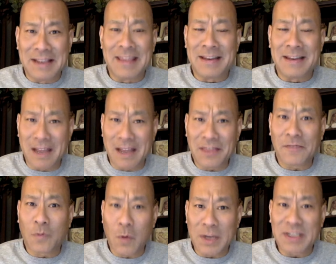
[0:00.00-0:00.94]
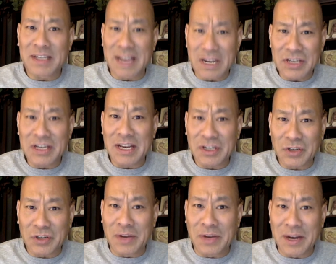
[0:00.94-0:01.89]
the Death of Gwen Stacy
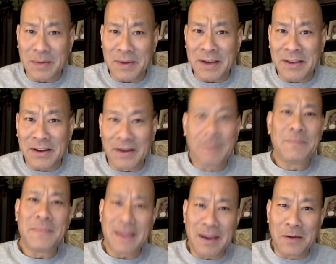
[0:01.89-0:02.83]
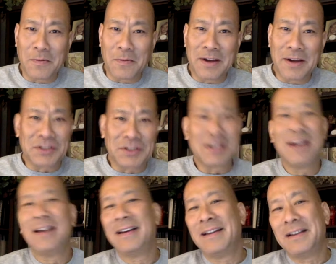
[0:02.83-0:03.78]
issue going to be in there? It was.
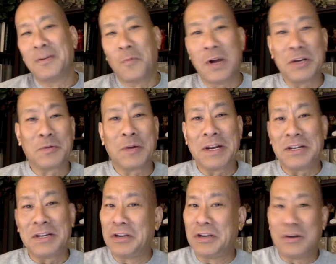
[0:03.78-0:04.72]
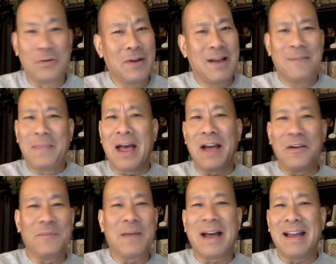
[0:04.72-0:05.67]
122.
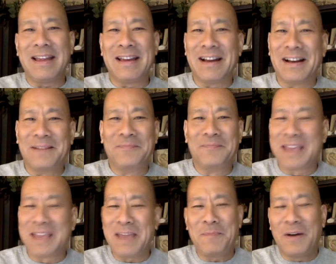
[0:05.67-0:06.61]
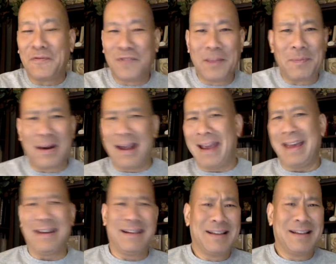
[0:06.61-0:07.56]
I keep on flipping. I
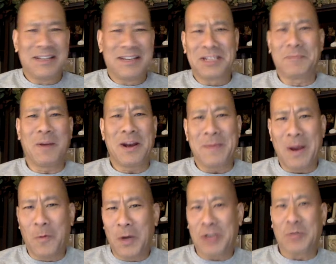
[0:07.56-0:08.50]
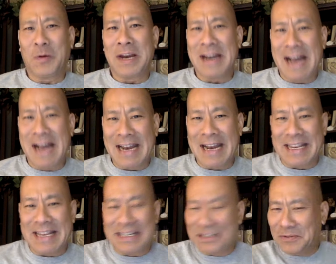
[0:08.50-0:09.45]
had Spider-Man 129 in
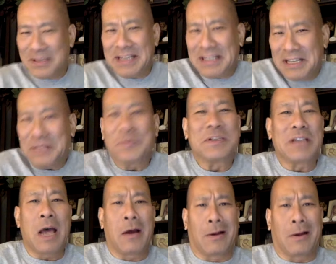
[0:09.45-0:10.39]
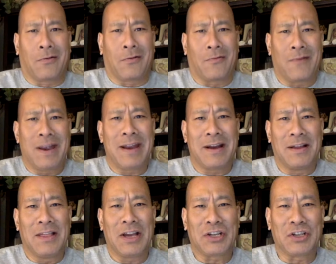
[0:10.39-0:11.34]
this. So this was a great
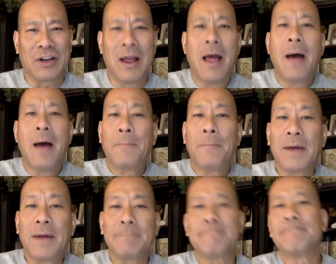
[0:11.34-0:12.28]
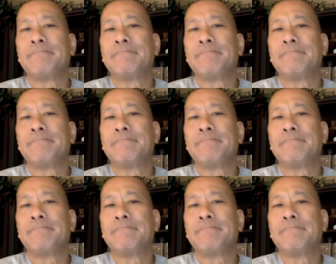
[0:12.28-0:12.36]
collection. But